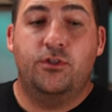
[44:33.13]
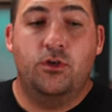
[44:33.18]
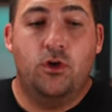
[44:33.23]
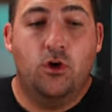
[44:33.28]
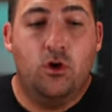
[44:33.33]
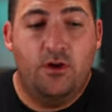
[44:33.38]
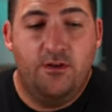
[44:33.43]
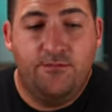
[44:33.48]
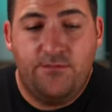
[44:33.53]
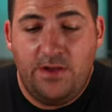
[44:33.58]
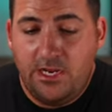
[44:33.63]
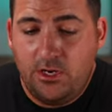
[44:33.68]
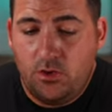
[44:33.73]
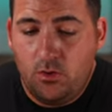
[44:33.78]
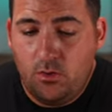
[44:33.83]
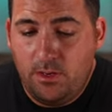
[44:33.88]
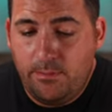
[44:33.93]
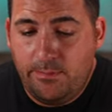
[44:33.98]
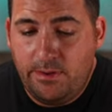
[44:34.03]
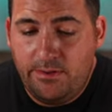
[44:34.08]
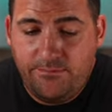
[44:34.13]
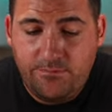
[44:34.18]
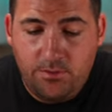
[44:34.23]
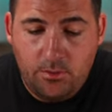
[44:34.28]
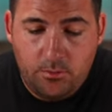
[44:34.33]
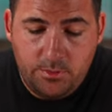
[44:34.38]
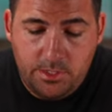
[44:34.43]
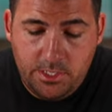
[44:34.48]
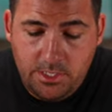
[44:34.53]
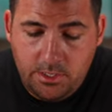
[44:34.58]
So if I go on my
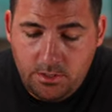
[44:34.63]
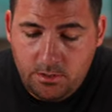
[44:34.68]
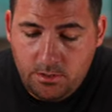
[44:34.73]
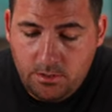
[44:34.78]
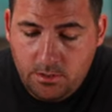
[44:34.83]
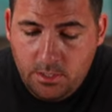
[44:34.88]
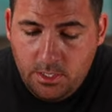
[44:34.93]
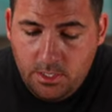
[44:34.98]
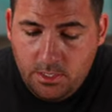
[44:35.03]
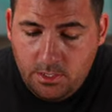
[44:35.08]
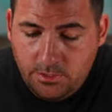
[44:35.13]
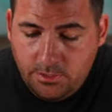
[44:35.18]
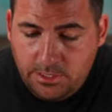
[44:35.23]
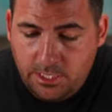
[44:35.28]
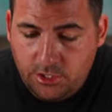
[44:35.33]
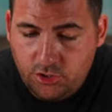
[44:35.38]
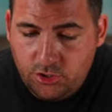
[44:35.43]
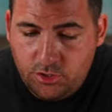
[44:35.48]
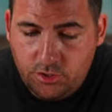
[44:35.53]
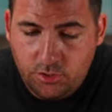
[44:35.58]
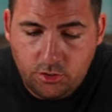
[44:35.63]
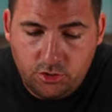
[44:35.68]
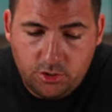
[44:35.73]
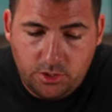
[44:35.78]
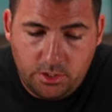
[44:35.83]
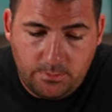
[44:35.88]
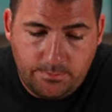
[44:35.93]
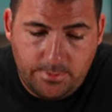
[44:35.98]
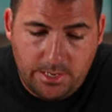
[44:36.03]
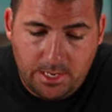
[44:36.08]
phone here, touch search
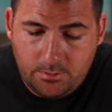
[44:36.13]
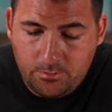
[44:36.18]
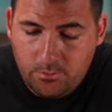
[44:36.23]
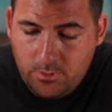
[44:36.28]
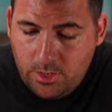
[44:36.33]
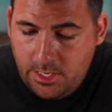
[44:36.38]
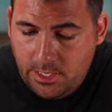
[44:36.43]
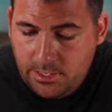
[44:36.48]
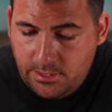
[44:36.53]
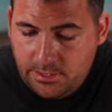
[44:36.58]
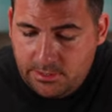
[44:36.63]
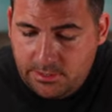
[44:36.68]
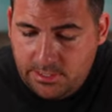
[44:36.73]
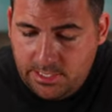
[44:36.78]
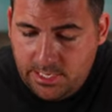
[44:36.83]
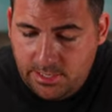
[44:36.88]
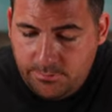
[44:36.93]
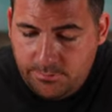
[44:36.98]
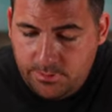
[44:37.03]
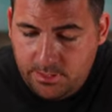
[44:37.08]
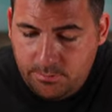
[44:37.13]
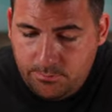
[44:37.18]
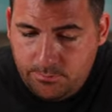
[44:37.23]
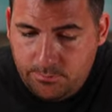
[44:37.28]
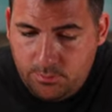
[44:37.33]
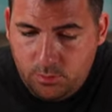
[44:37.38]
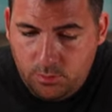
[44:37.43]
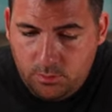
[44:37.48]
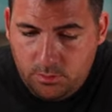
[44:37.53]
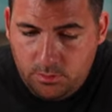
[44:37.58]
in the bottom right, type in
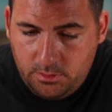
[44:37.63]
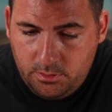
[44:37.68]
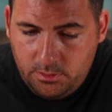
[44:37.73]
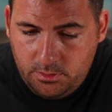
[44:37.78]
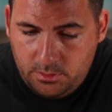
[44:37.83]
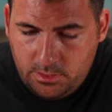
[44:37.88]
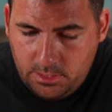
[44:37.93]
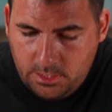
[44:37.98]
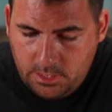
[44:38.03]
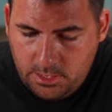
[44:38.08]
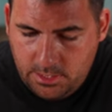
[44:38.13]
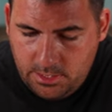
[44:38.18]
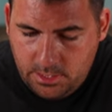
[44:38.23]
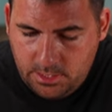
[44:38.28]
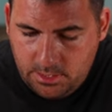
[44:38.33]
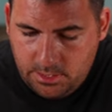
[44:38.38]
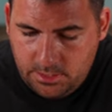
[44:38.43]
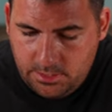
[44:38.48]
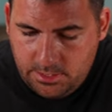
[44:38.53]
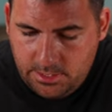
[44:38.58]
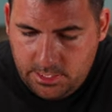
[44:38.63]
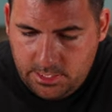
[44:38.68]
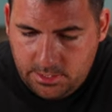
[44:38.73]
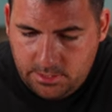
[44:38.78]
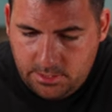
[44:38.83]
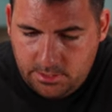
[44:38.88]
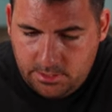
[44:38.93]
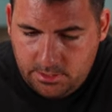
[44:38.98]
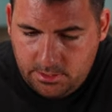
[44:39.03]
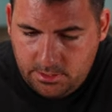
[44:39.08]
pool
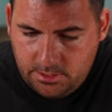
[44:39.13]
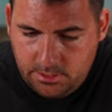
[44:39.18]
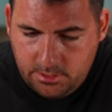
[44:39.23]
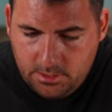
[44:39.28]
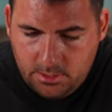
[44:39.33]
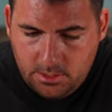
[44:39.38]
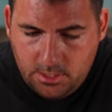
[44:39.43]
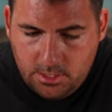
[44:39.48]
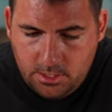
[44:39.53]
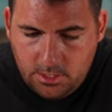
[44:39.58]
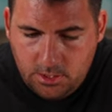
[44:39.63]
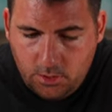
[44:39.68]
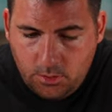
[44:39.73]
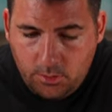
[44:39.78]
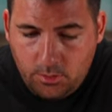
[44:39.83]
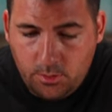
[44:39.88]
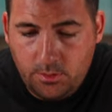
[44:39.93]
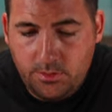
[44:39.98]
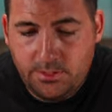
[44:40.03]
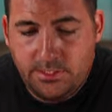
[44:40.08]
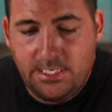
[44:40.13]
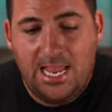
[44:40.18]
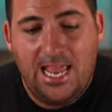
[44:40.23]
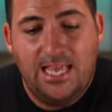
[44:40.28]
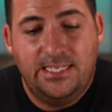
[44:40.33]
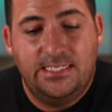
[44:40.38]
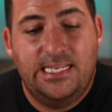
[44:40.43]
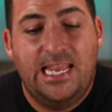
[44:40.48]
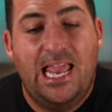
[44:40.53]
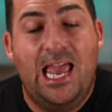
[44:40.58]
duck, you'll notice it
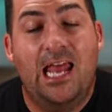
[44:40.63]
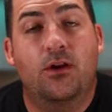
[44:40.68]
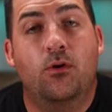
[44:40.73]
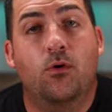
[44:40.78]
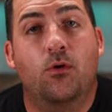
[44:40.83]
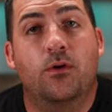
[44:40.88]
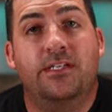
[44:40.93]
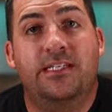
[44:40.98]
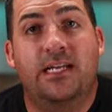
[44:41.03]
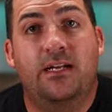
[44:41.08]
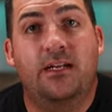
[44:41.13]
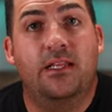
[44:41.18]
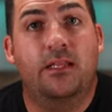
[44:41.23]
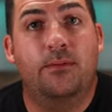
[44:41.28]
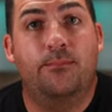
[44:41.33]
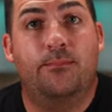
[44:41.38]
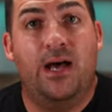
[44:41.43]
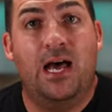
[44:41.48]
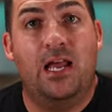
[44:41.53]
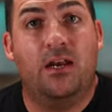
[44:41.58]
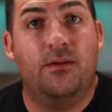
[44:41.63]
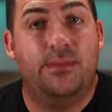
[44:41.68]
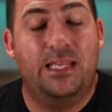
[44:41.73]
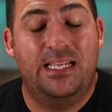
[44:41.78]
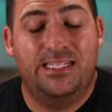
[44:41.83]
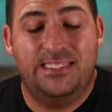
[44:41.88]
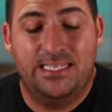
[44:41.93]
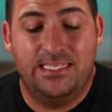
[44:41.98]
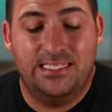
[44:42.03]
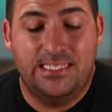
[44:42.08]
has a category down at the bottom
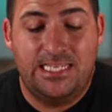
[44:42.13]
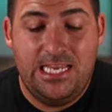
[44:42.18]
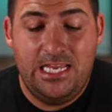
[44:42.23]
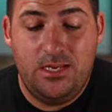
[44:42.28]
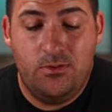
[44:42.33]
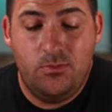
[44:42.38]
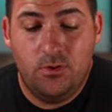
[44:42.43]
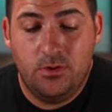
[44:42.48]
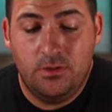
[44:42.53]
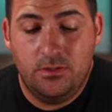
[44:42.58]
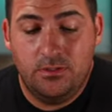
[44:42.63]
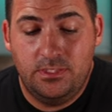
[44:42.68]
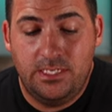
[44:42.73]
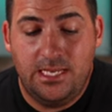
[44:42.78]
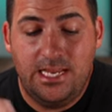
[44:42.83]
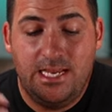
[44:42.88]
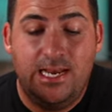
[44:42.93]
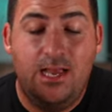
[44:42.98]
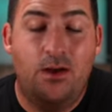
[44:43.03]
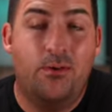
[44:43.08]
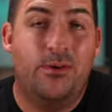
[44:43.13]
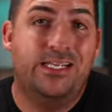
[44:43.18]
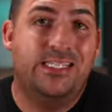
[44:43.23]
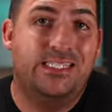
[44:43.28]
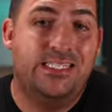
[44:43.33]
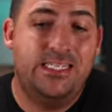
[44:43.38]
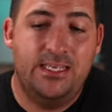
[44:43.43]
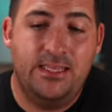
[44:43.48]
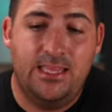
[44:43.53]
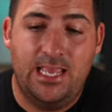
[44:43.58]
that says keywords, and now I
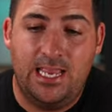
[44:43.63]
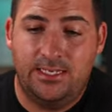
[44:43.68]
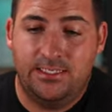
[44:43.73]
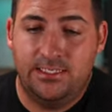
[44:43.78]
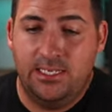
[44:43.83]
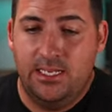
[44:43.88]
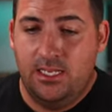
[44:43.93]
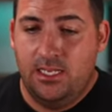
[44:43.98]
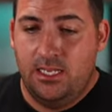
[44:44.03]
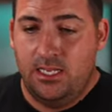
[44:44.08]
see that.